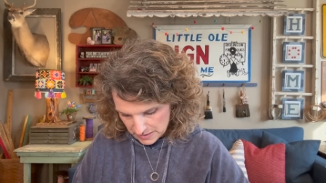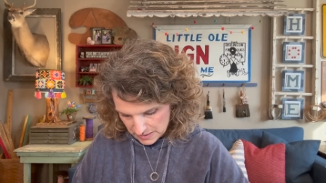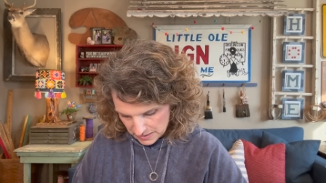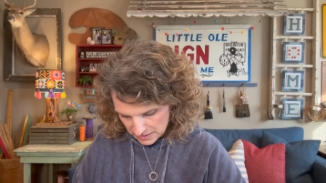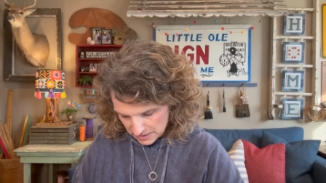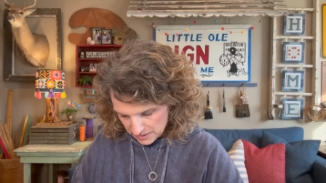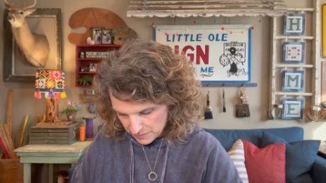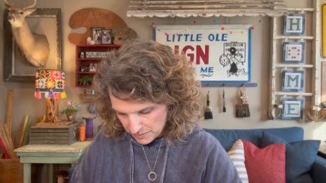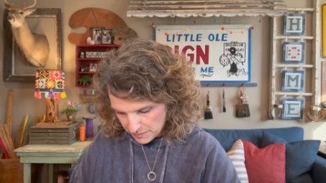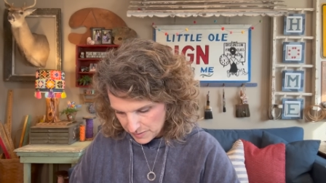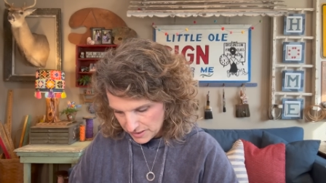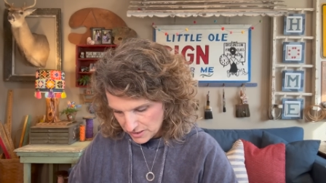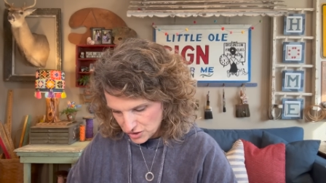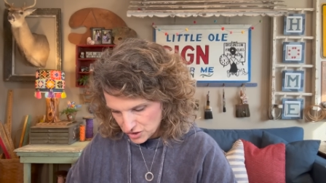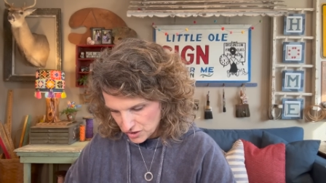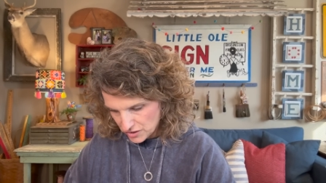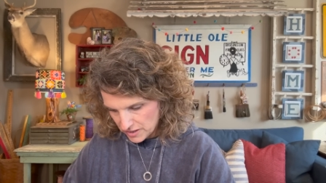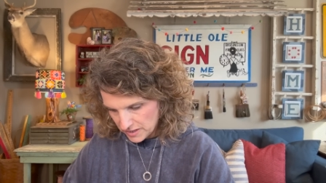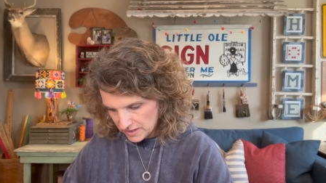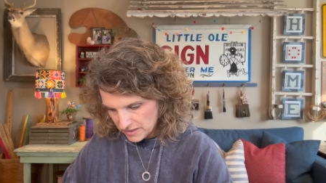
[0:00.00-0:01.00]
Let me make
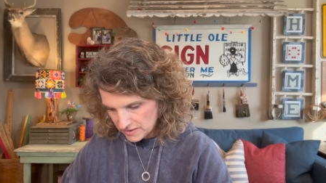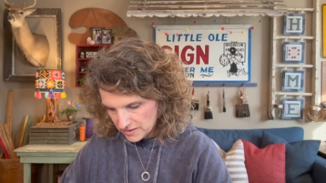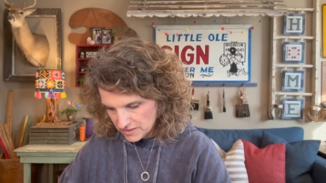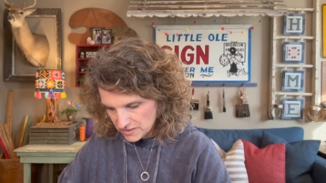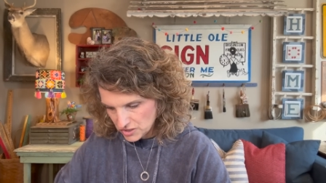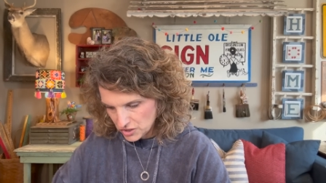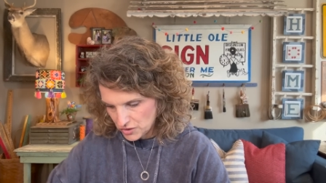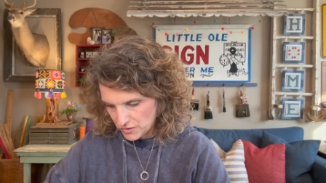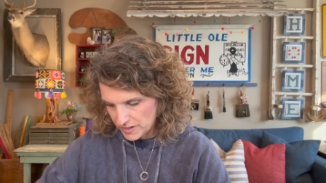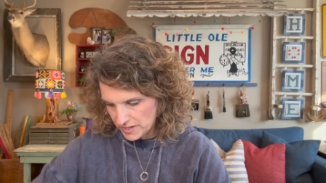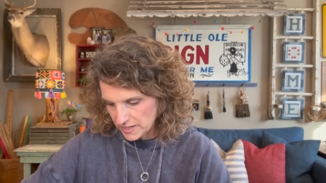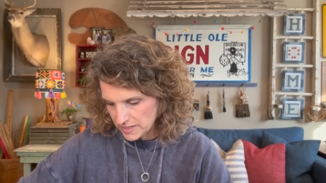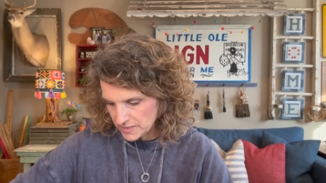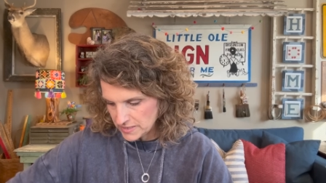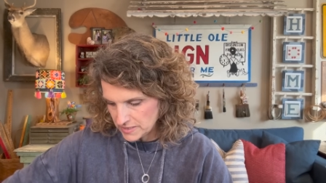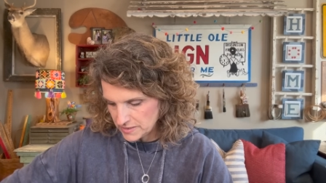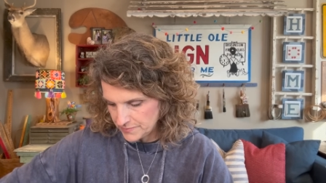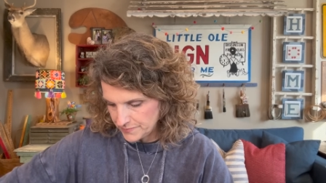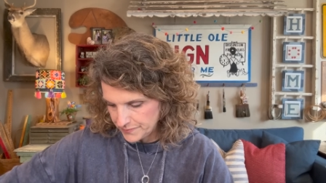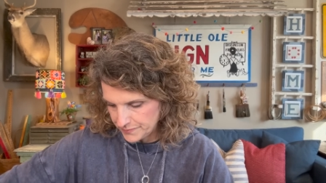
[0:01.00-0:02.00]
sure I get this
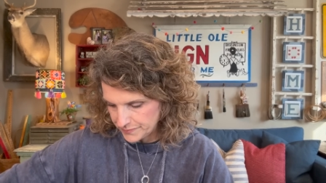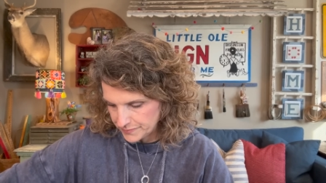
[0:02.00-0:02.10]
correct.